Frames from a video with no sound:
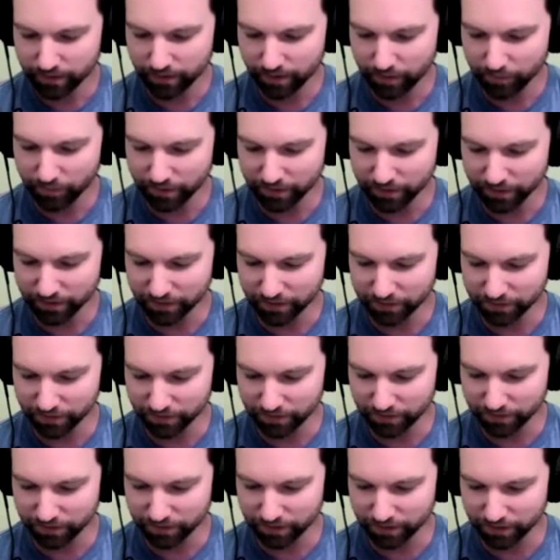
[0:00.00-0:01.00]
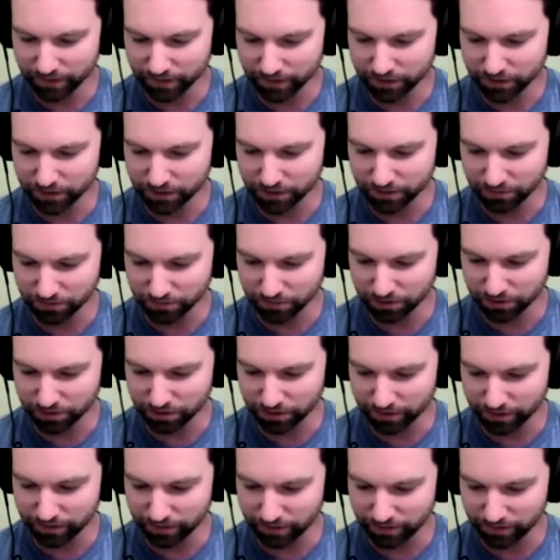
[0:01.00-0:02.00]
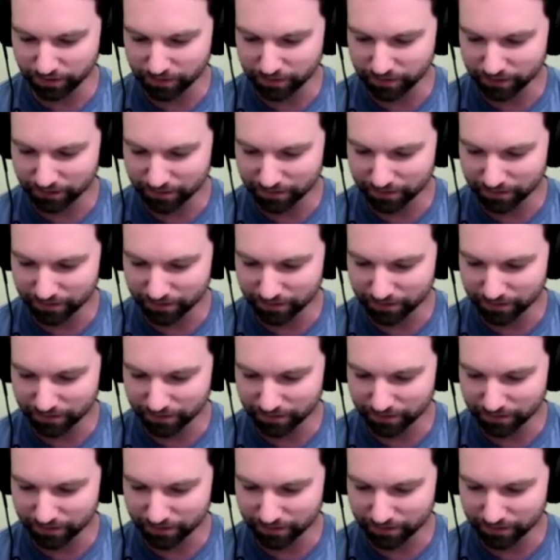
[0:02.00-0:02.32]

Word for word: how many years ago did I shoot She-Hulk?